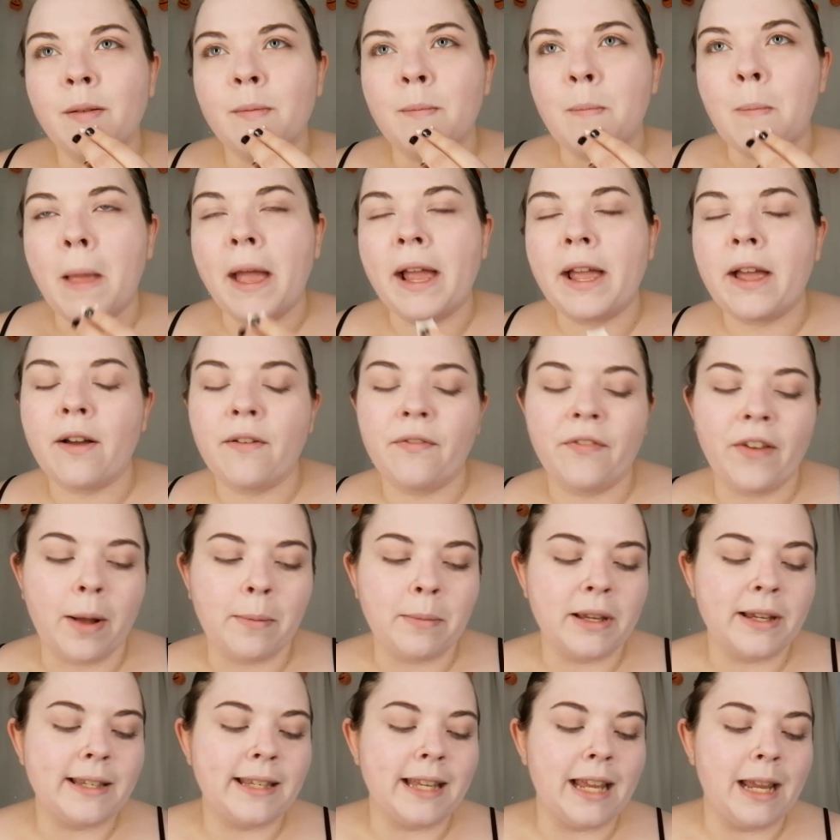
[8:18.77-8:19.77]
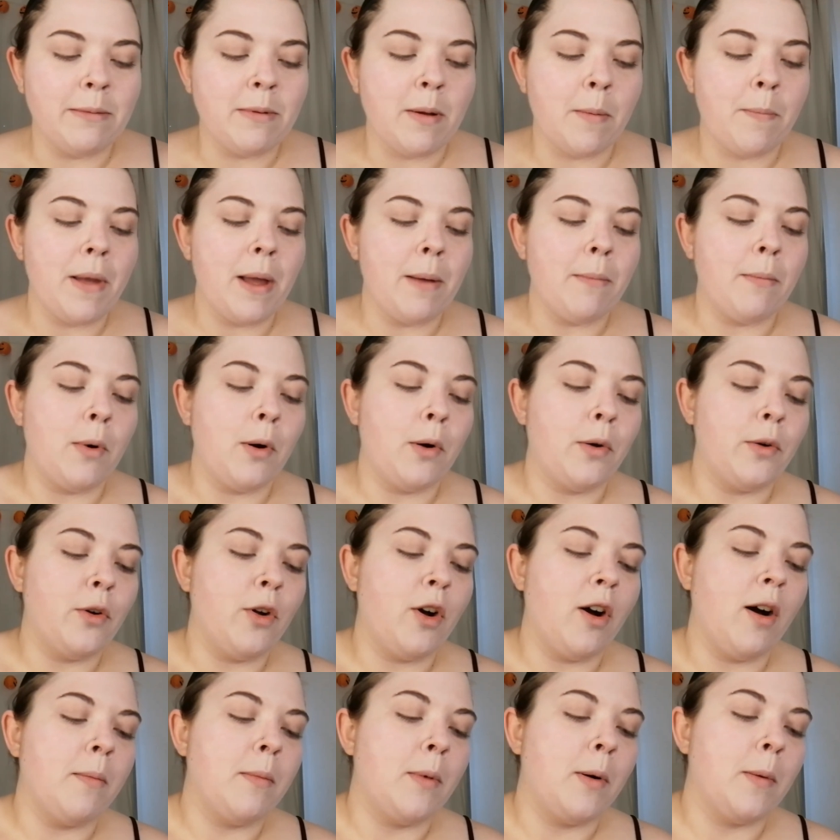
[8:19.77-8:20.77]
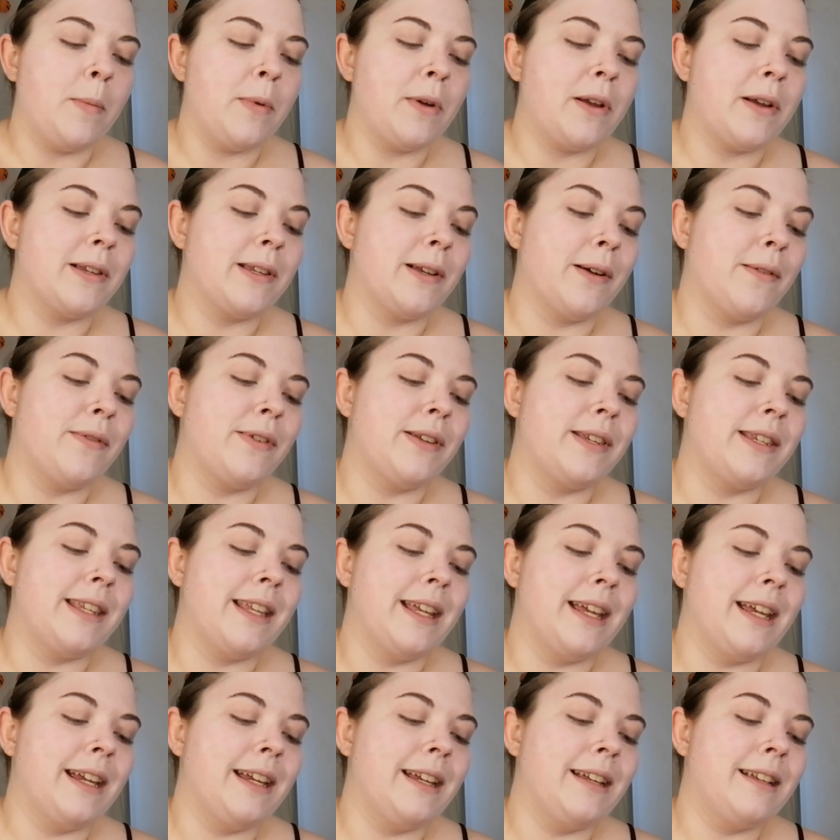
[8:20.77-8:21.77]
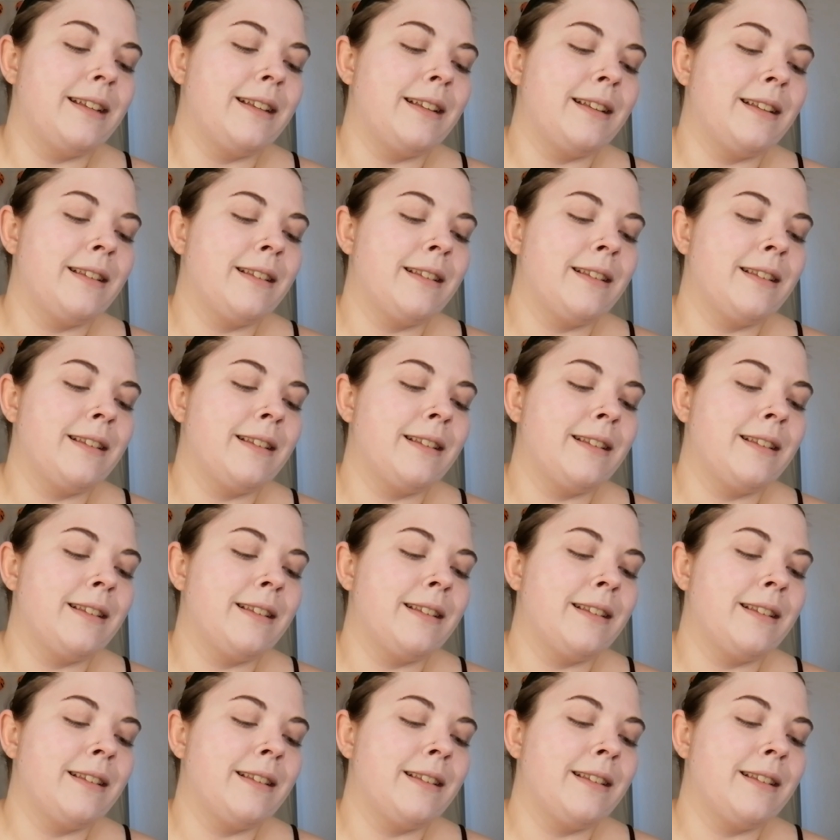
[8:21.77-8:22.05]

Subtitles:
make her family seem a bit more normal, because obviously,